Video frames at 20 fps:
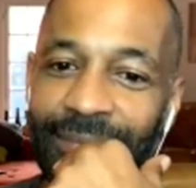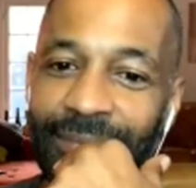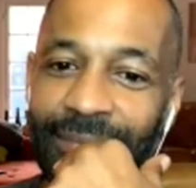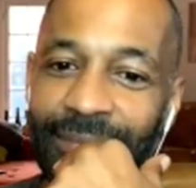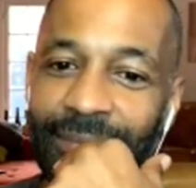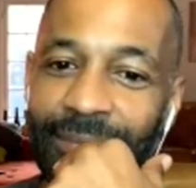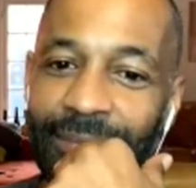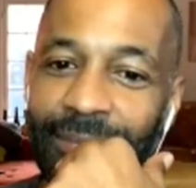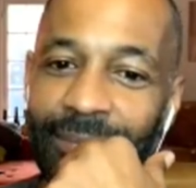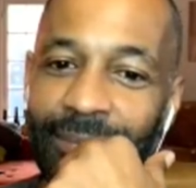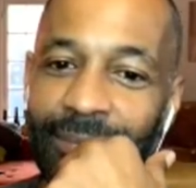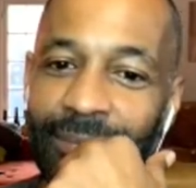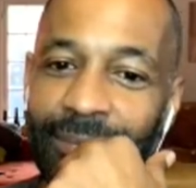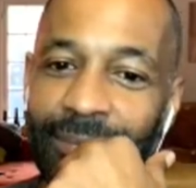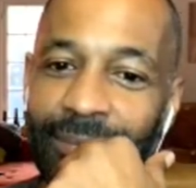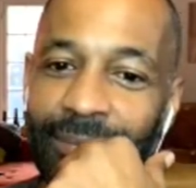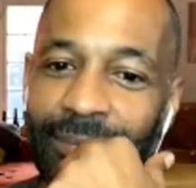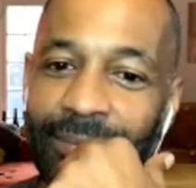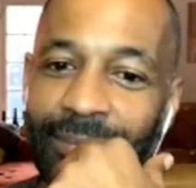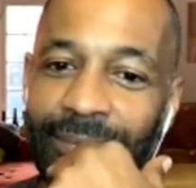
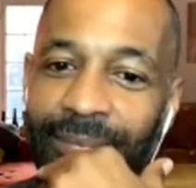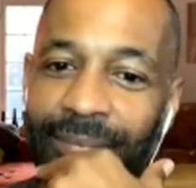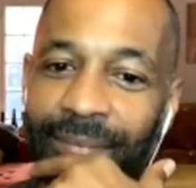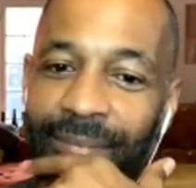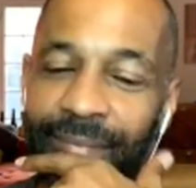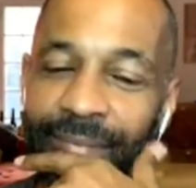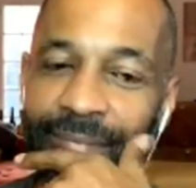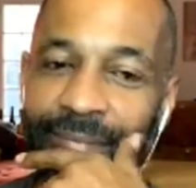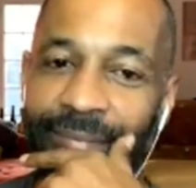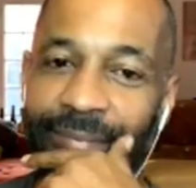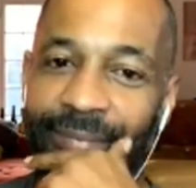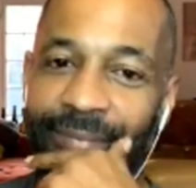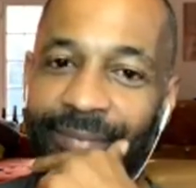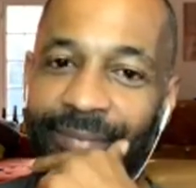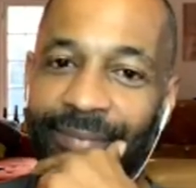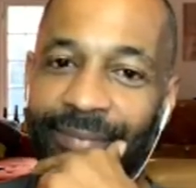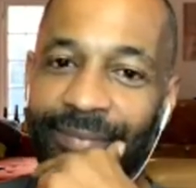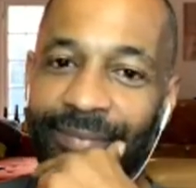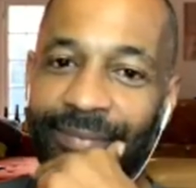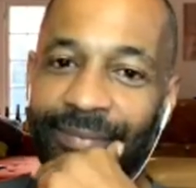
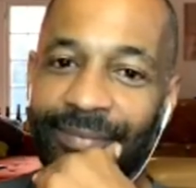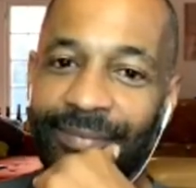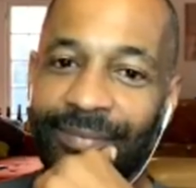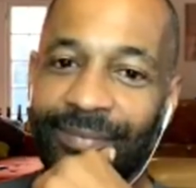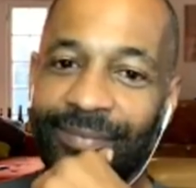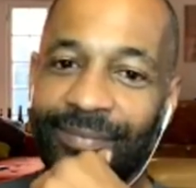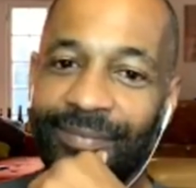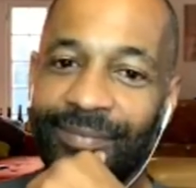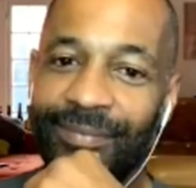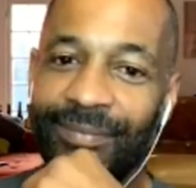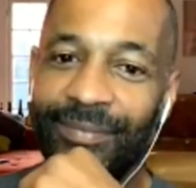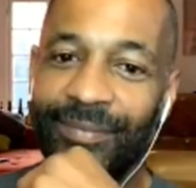This person isn't speaking.